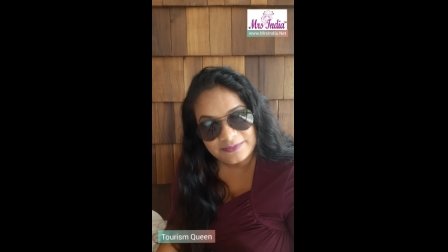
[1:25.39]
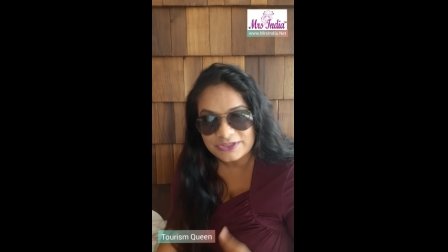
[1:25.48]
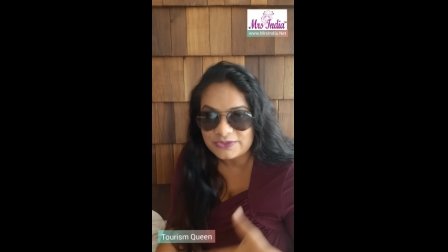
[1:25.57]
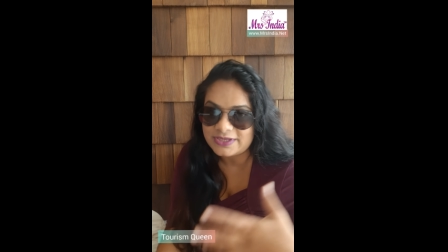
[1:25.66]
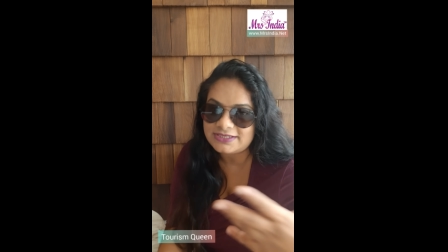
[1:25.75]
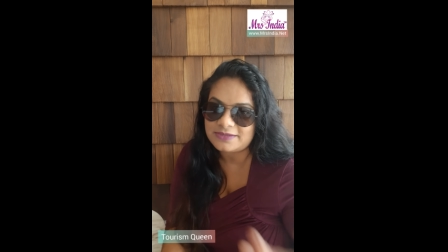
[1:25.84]
but you
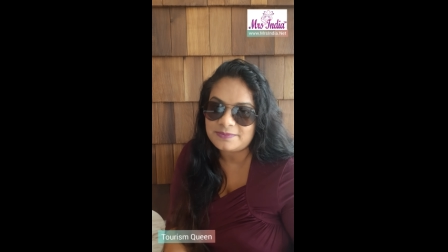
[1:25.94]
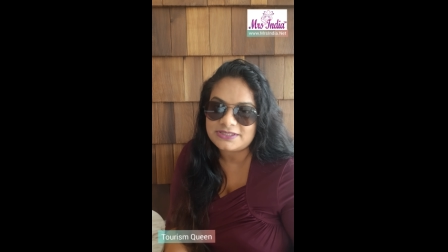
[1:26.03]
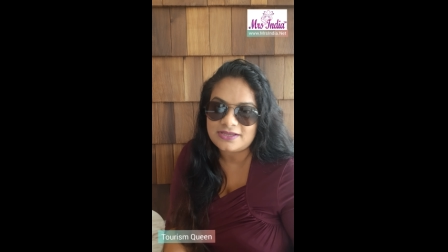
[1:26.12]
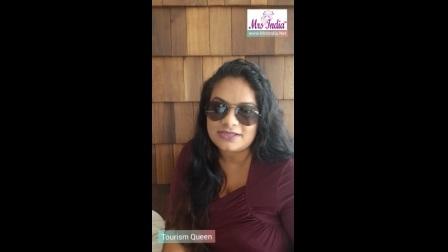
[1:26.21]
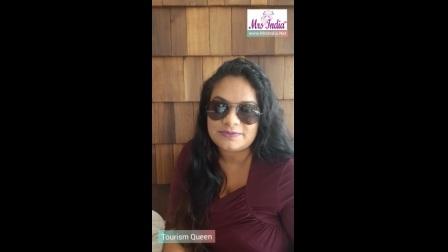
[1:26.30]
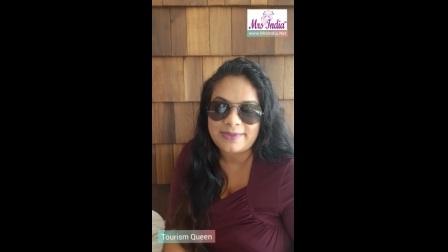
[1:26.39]
can take
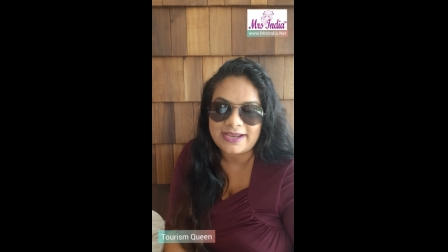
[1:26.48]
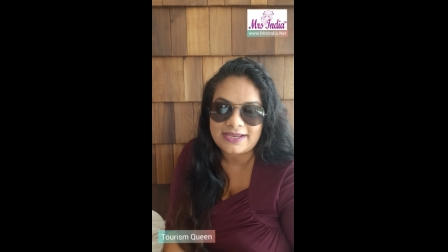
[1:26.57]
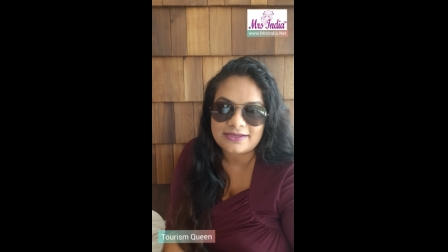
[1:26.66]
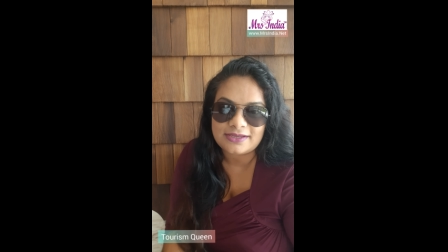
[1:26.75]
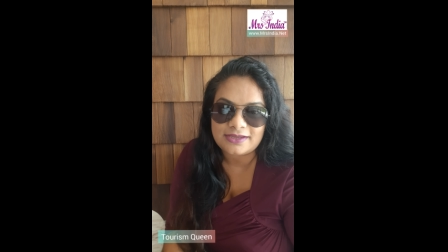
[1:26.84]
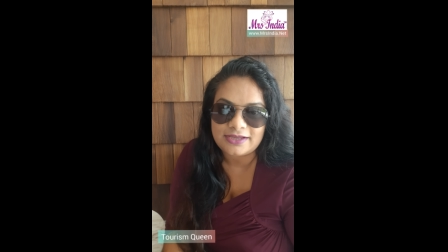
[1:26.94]
massage back
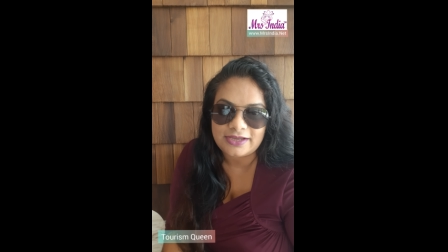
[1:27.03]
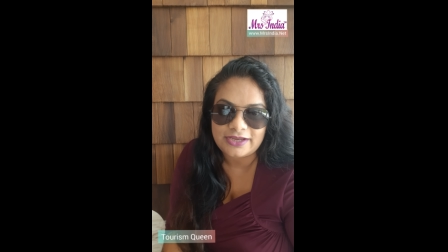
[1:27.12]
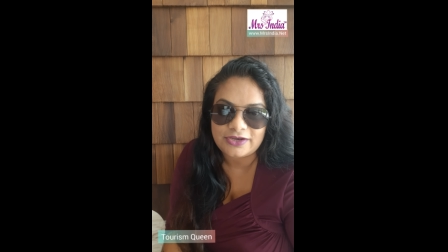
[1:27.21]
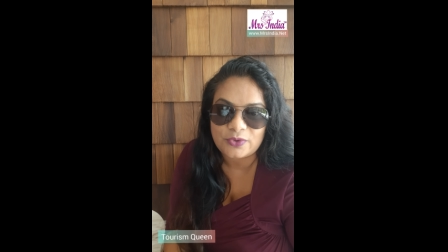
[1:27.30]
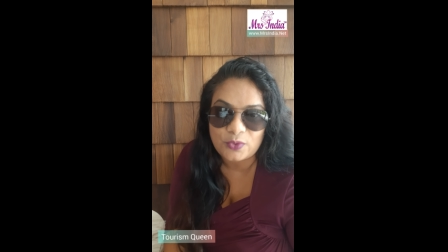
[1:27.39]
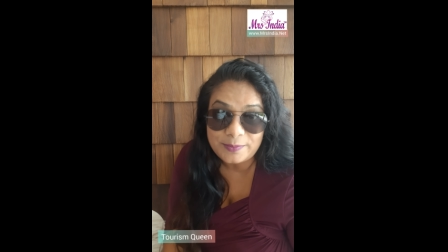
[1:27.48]

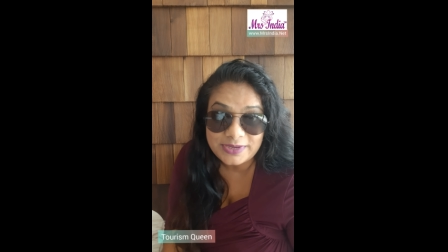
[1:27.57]
in home.